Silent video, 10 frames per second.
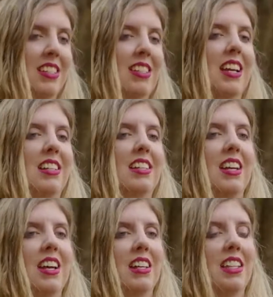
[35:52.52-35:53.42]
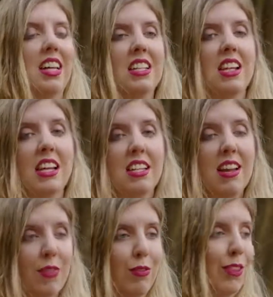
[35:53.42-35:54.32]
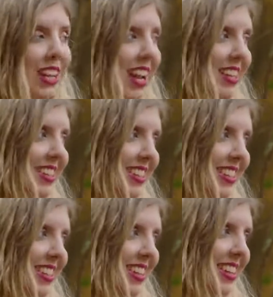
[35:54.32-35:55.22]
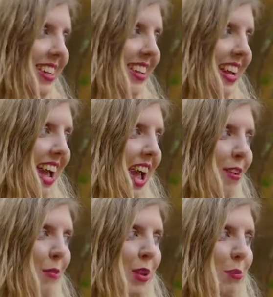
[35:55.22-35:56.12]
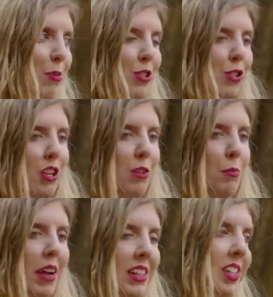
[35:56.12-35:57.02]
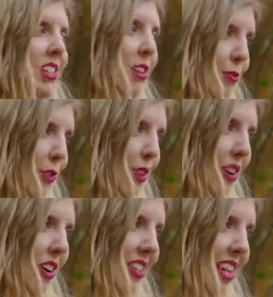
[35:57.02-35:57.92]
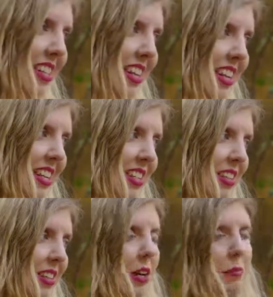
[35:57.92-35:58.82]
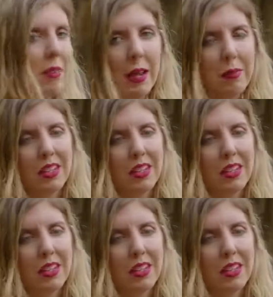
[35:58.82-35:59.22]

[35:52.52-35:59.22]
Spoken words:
that the internet never forgets. And when you put certain pictures of you on the internet, maybe